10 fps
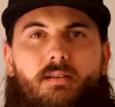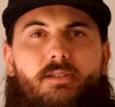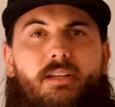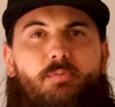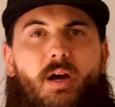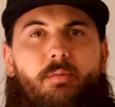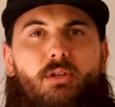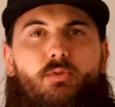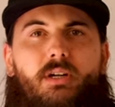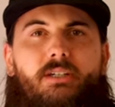So this
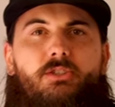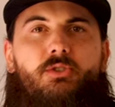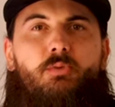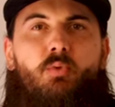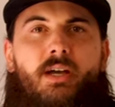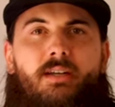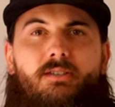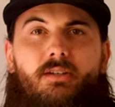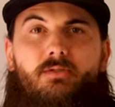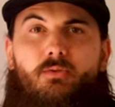popular running shoes brand
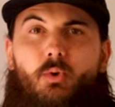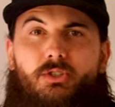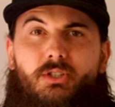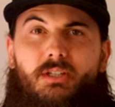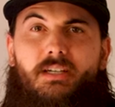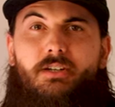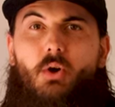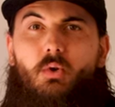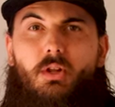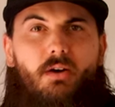is unfortunately
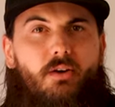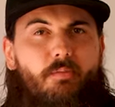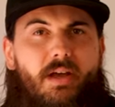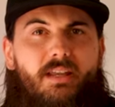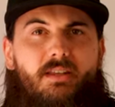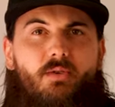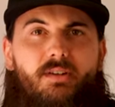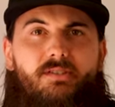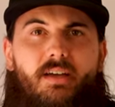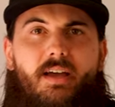no longer made in the U
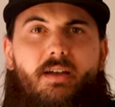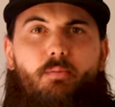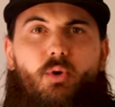S A.